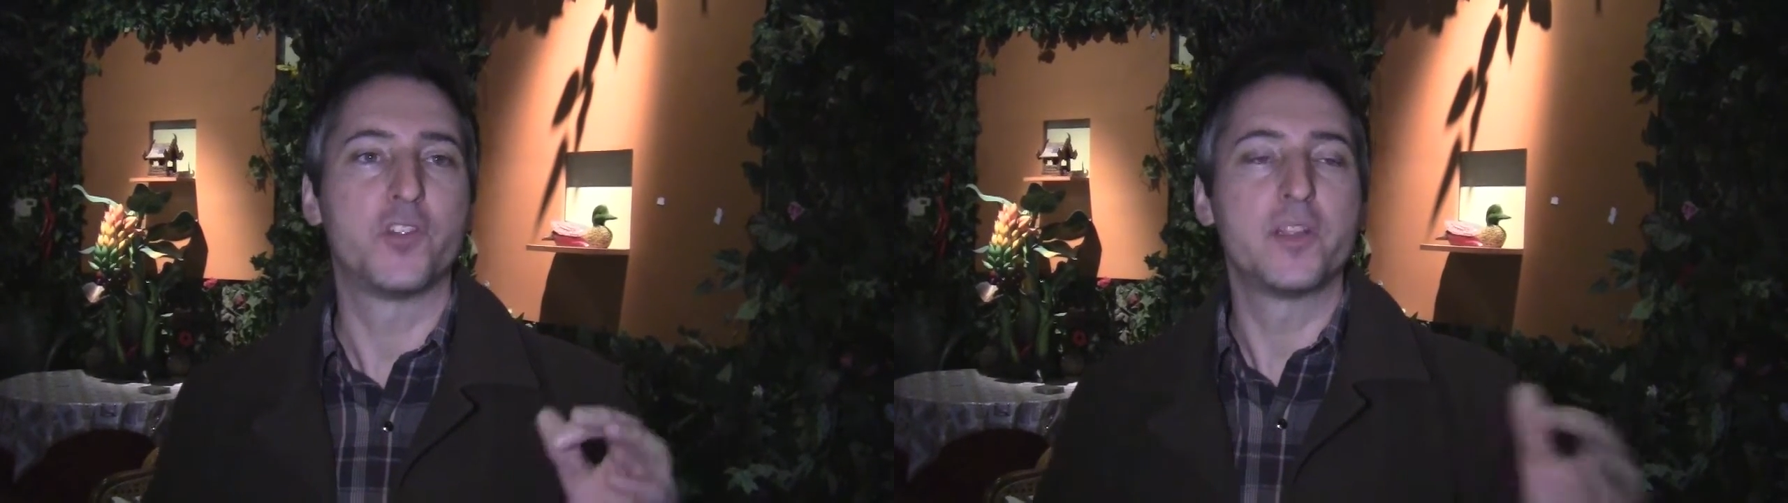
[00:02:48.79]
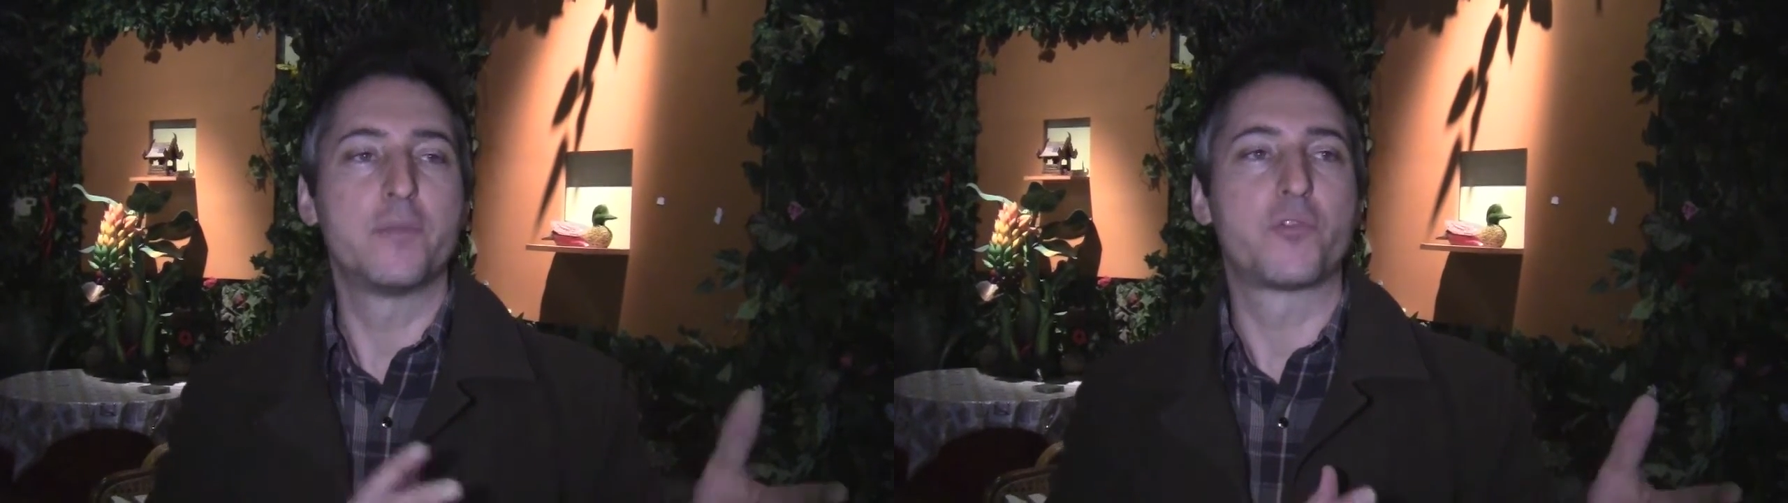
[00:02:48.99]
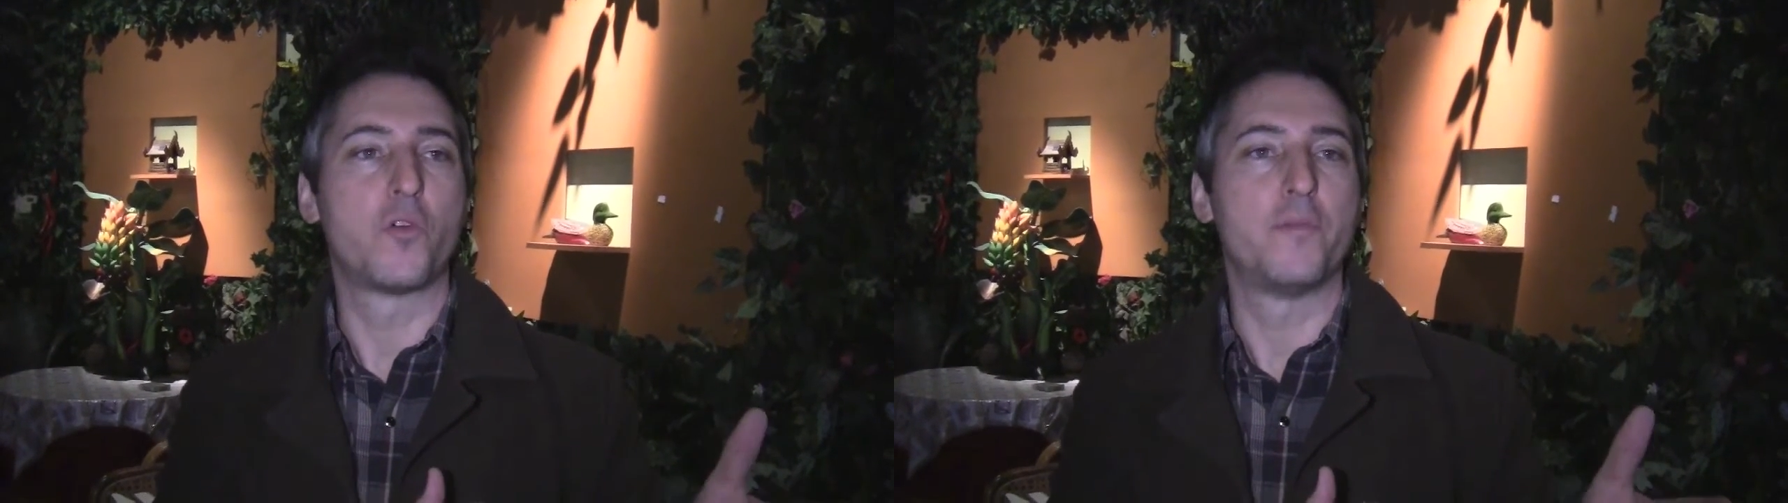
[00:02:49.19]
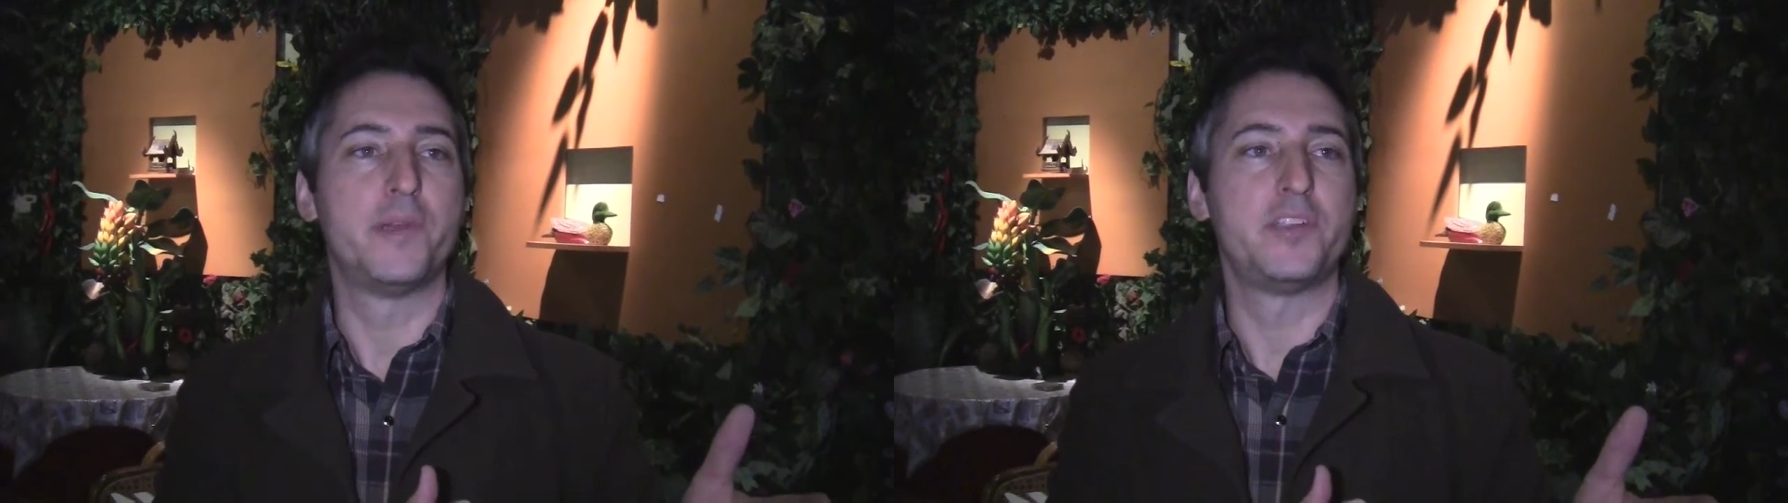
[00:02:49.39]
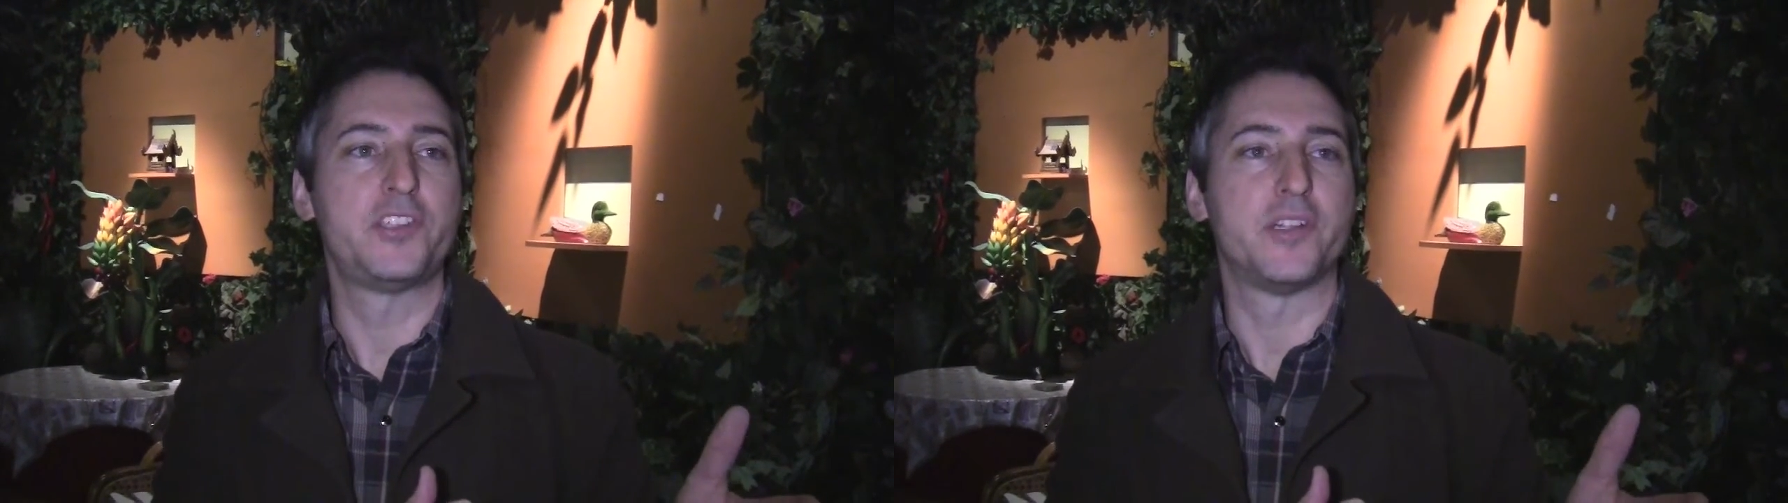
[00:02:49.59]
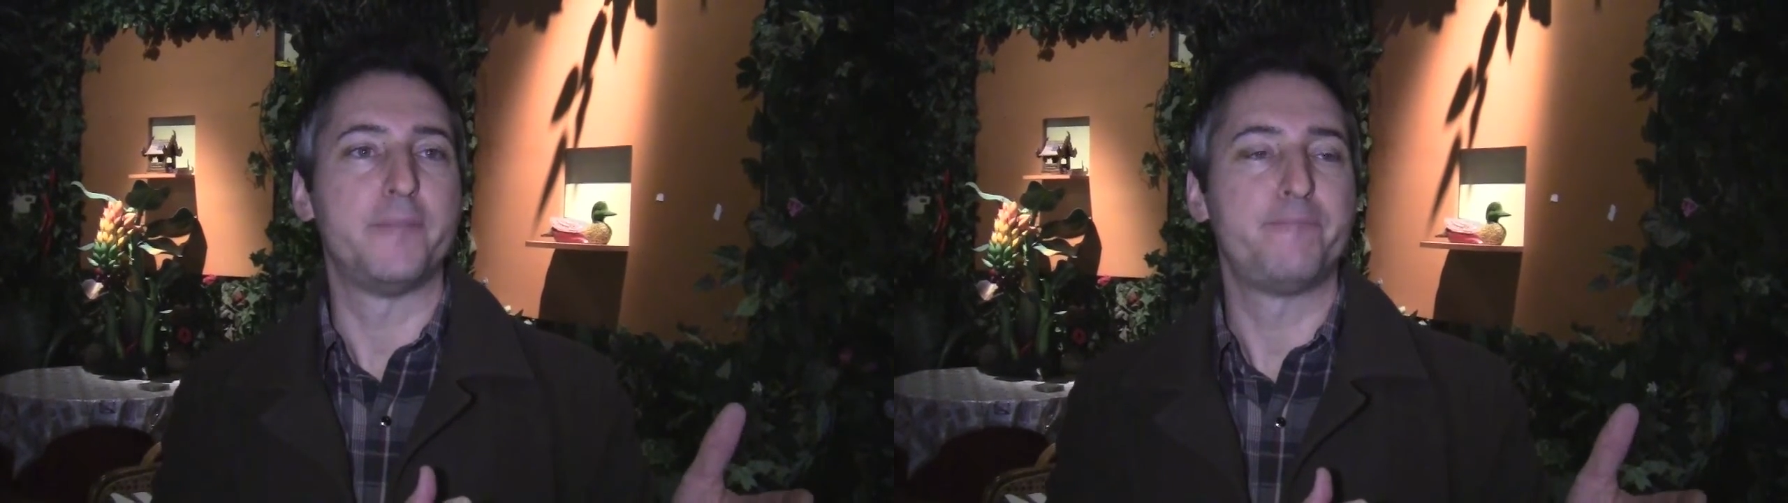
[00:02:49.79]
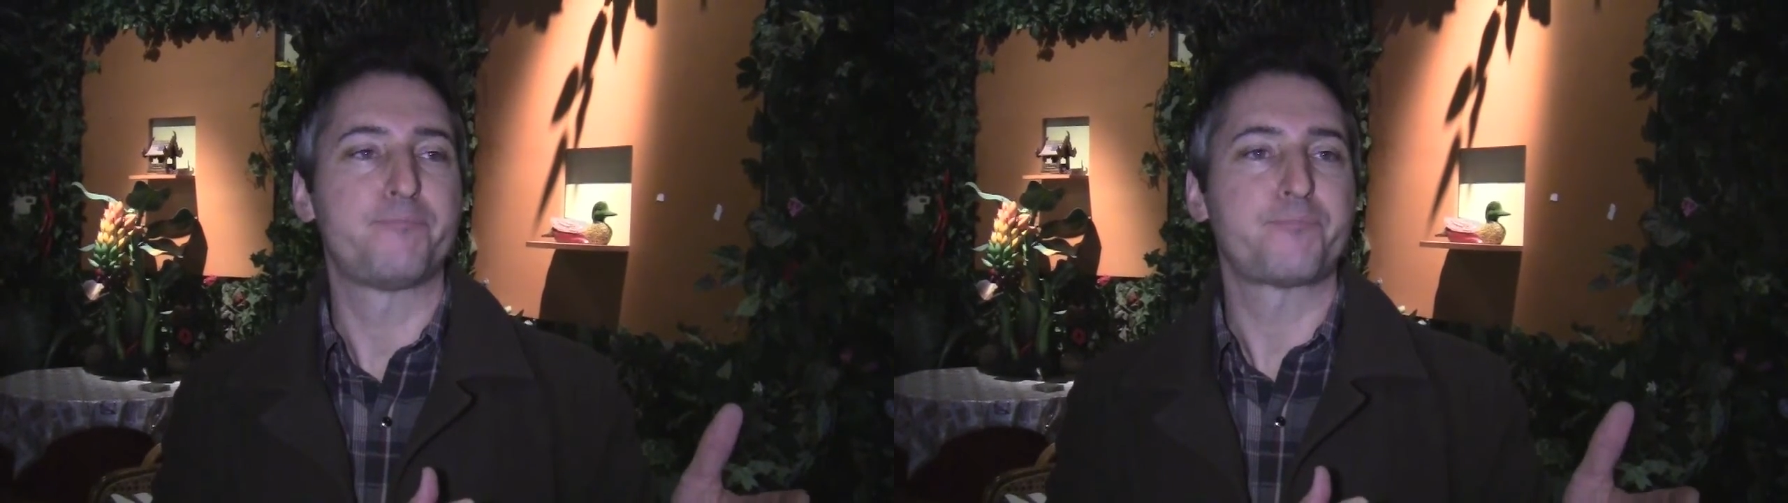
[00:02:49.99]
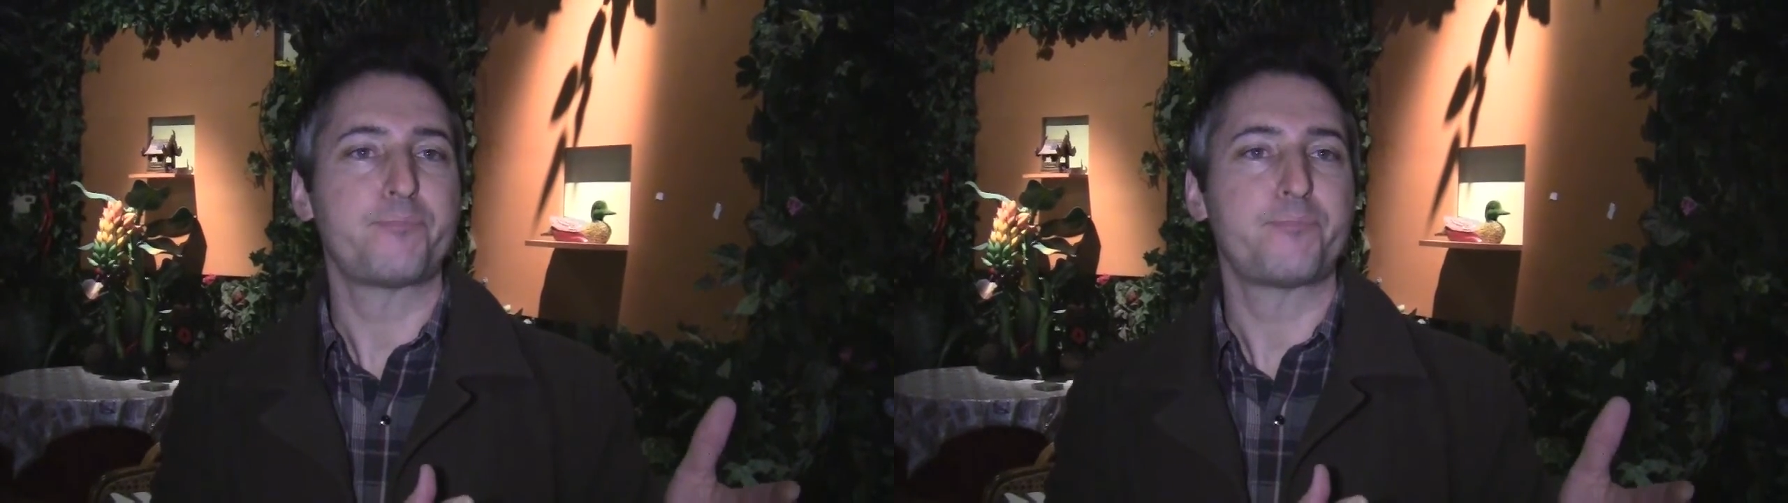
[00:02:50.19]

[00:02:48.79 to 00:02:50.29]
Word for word: during the prohibition,